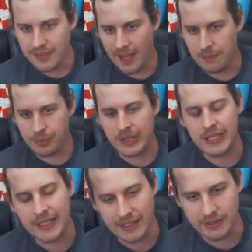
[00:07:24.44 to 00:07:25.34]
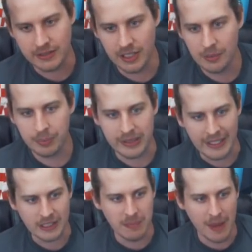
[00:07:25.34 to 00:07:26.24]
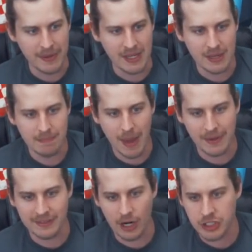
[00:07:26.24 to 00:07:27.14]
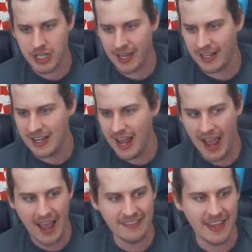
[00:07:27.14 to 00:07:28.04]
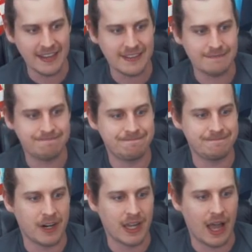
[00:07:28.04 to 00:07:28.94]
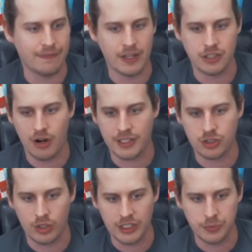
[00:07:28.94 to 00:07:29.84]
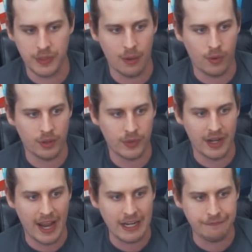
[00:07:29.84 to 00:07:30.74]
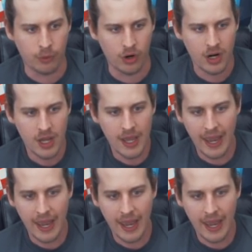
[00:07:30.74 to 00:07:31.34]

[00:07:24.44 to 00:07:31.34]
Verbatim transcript: And then please, please, maybe, maybe a Ter Stegen, and they, fuck, Alves. All right, so at least we get one. We get 84,